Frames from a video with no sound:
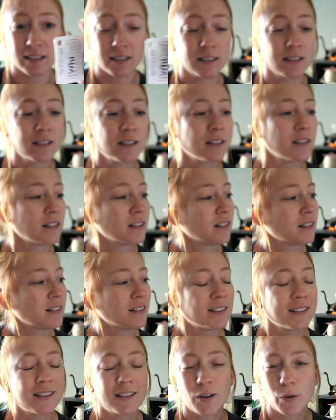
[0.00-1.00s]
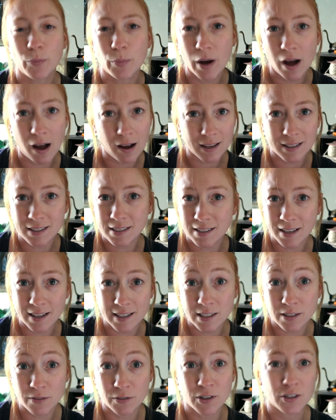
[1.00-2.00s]
the, you know,
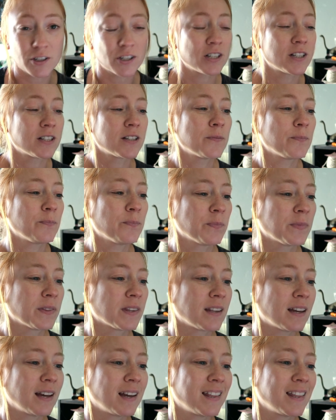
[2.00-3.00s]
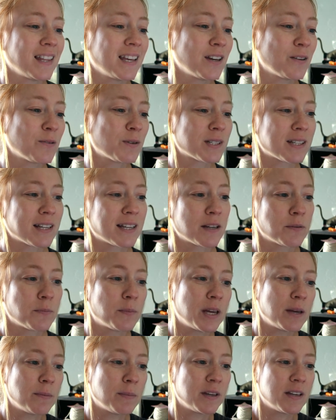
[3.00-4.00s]
pocket-sized version. I think it was like
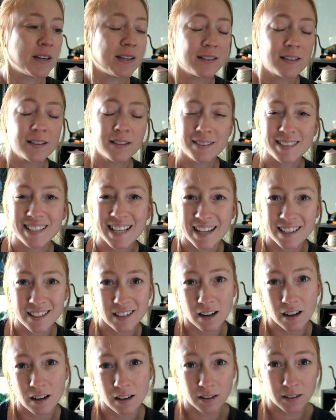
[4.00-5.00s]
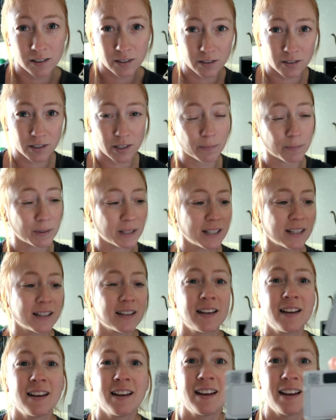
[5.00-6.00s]
maybe ten dollars or something.